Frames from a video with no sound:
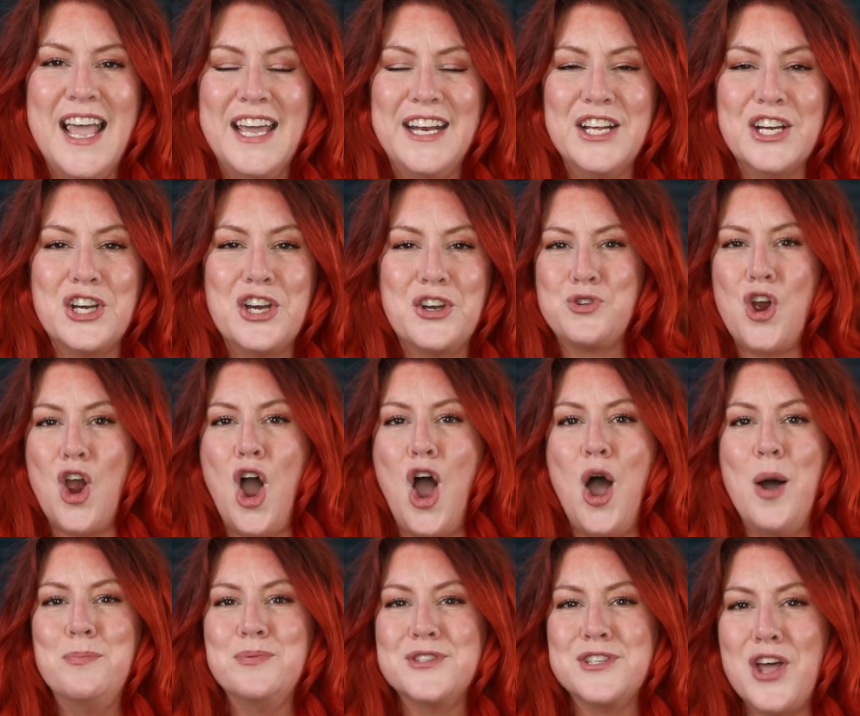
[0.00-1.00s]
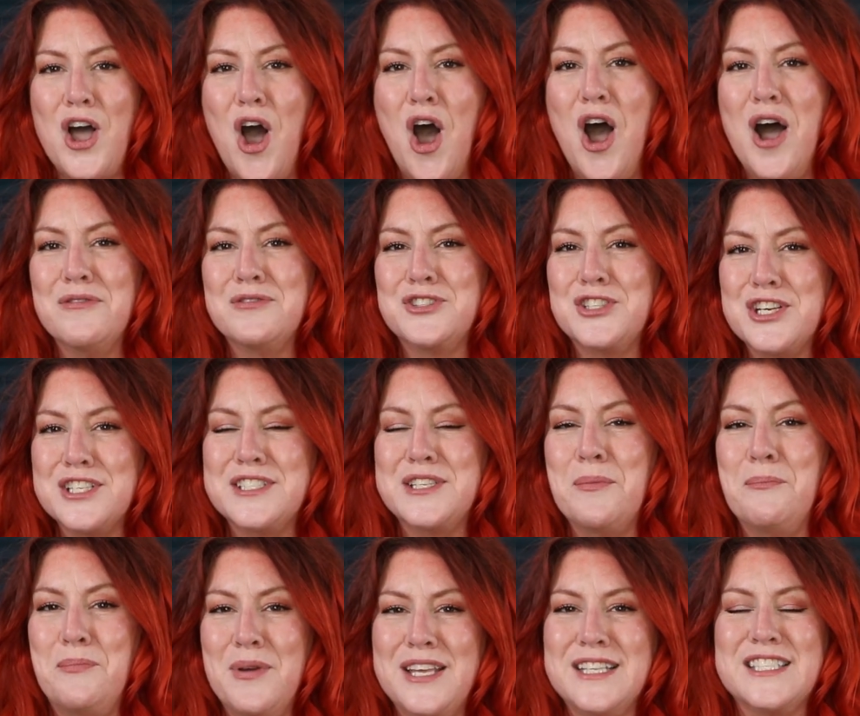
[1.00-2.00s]
and it drops off just
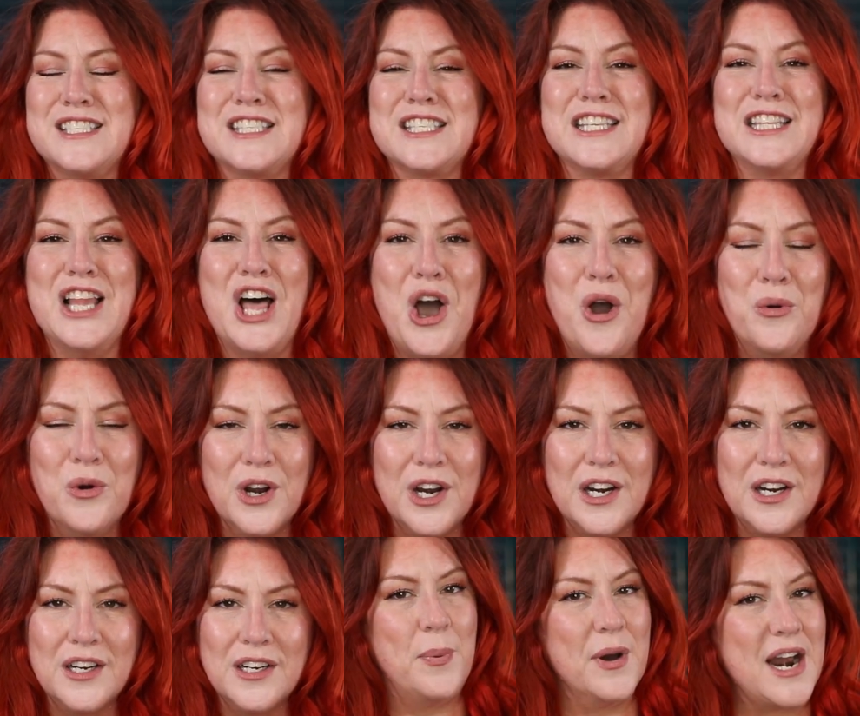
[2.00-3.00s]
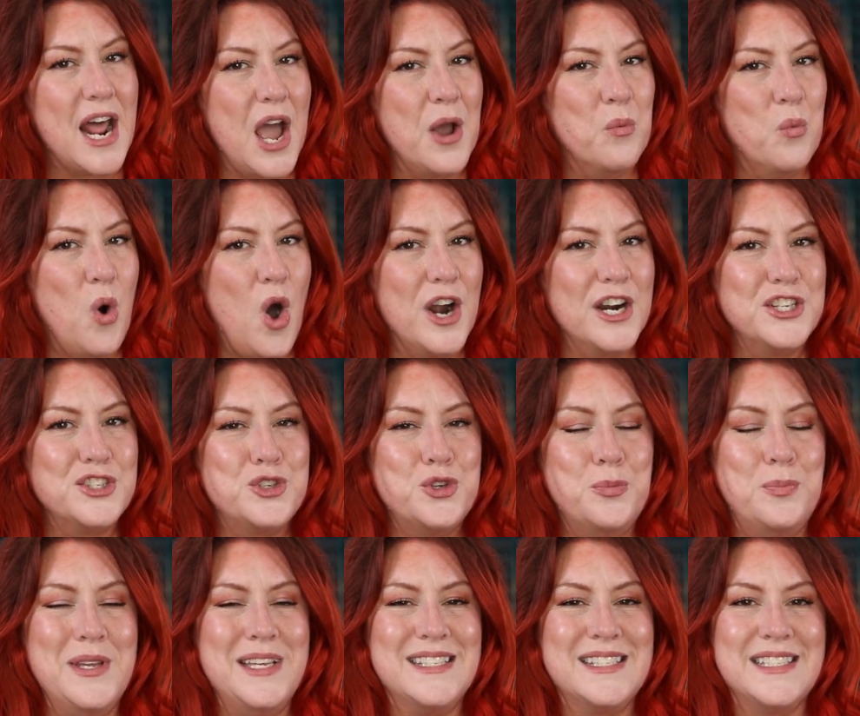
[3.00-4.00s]
a bit slower, but I want it
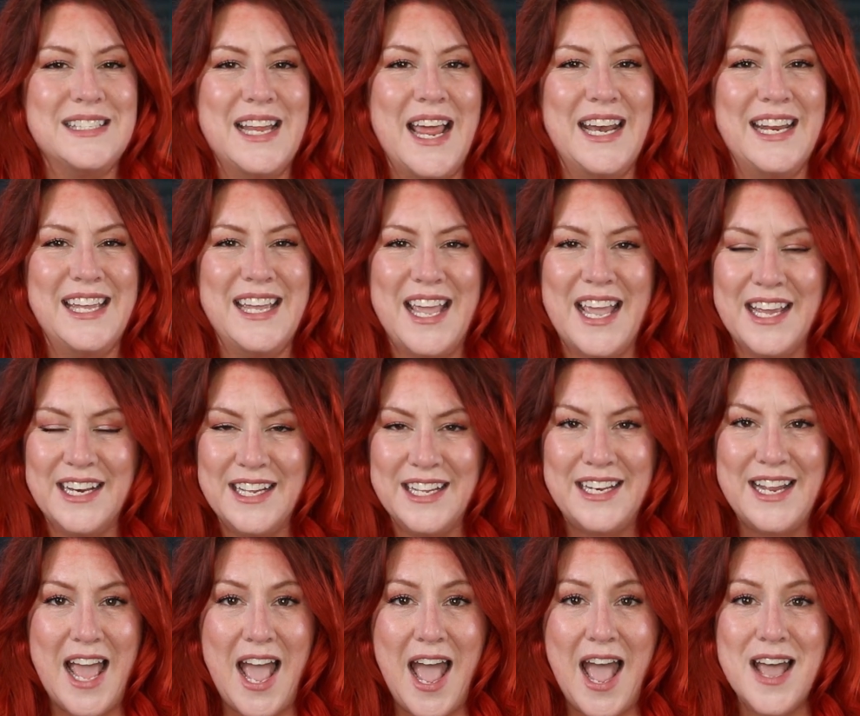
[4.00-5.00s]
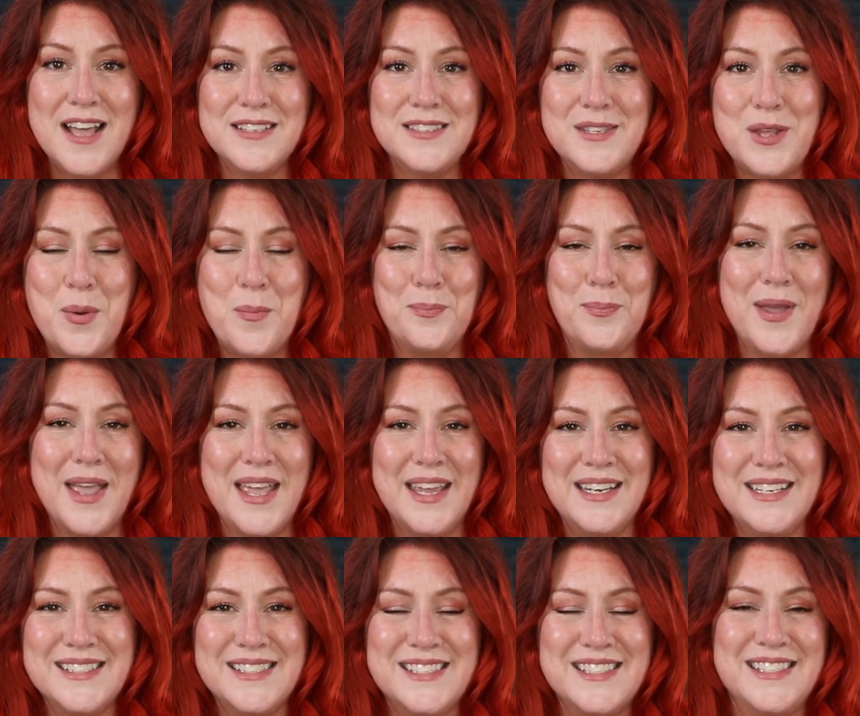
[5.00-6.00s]
to be steady and it has
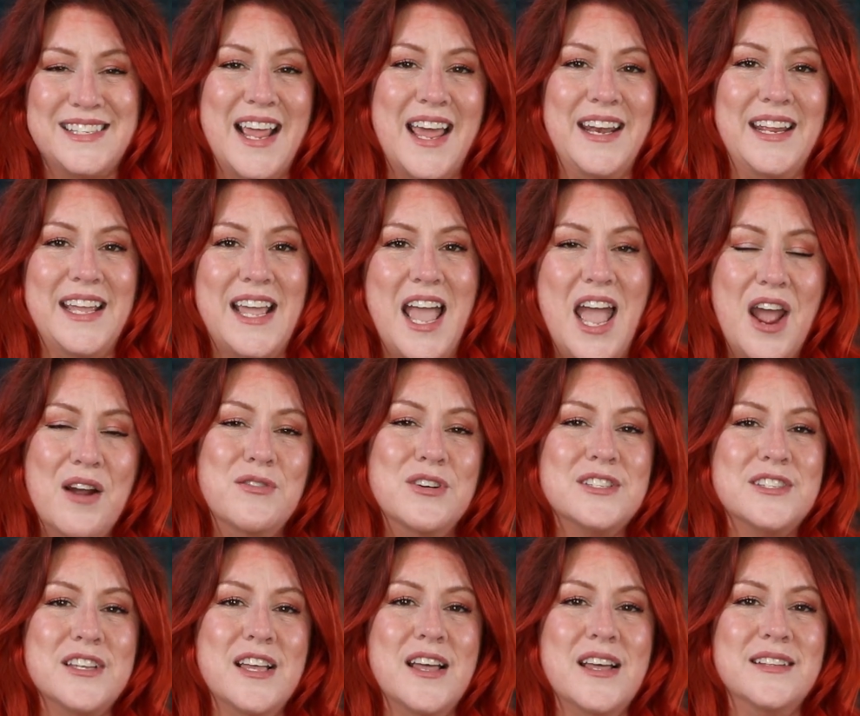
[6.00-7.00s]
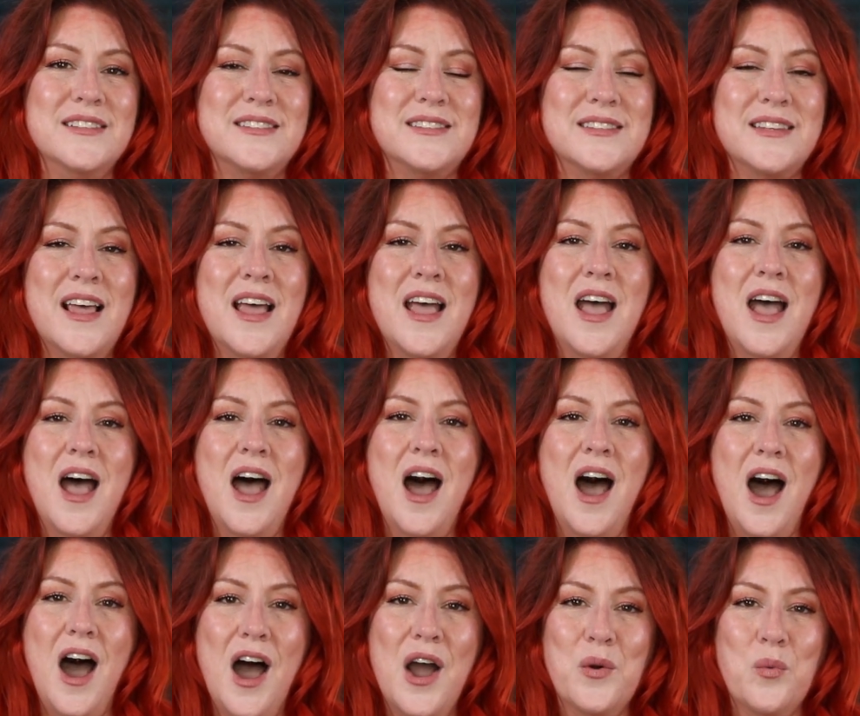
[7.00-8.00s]
been steady ever since
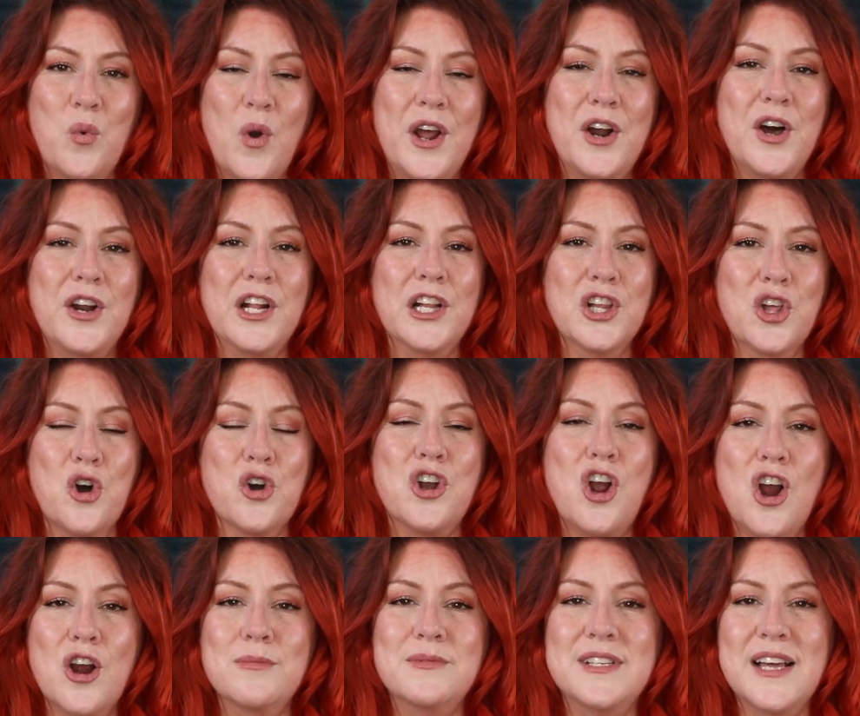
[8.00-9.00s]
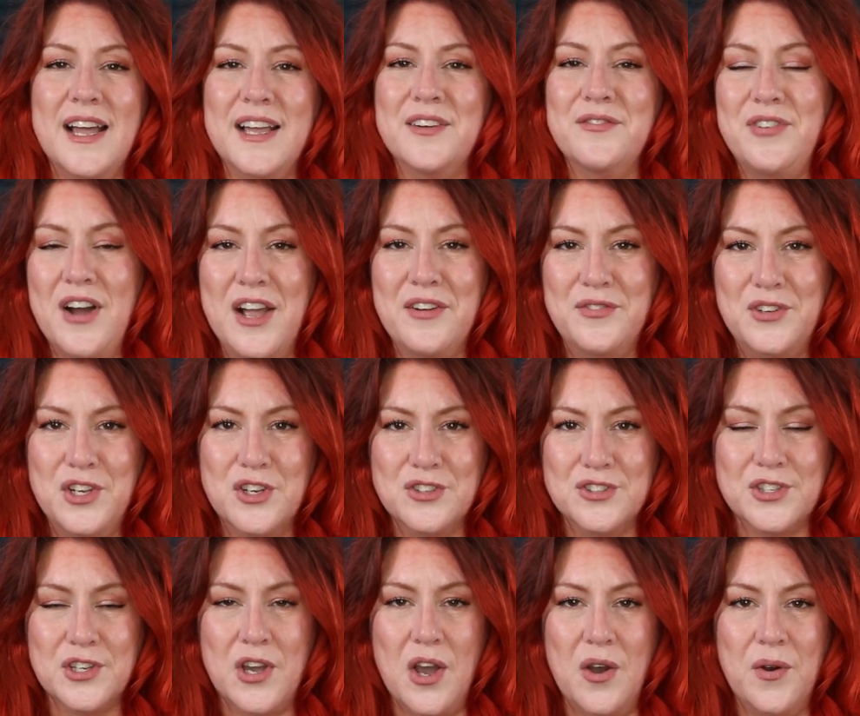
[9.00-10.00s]
I went on a low carb diet five
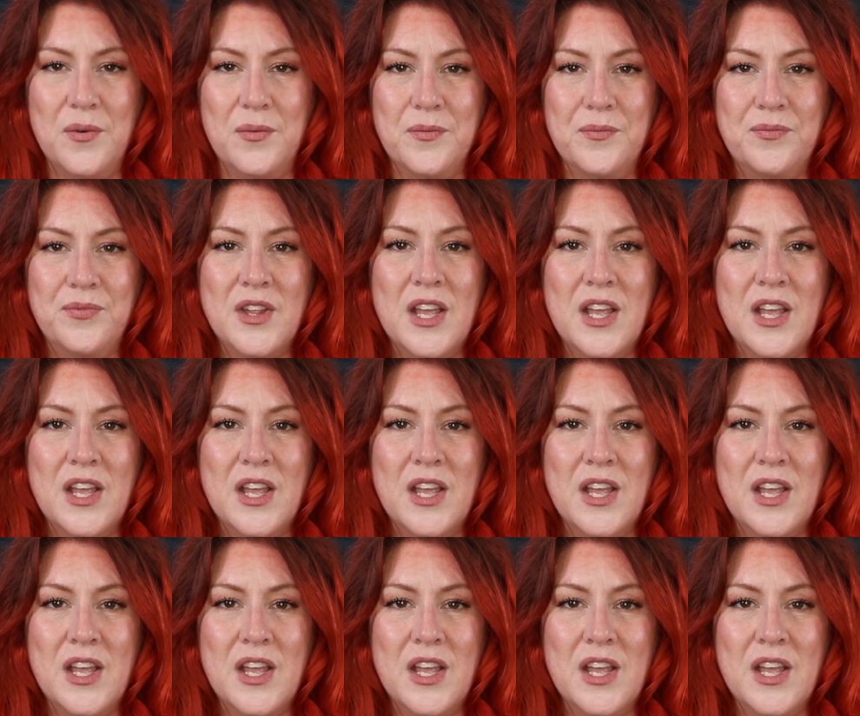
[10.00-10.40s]
years ago.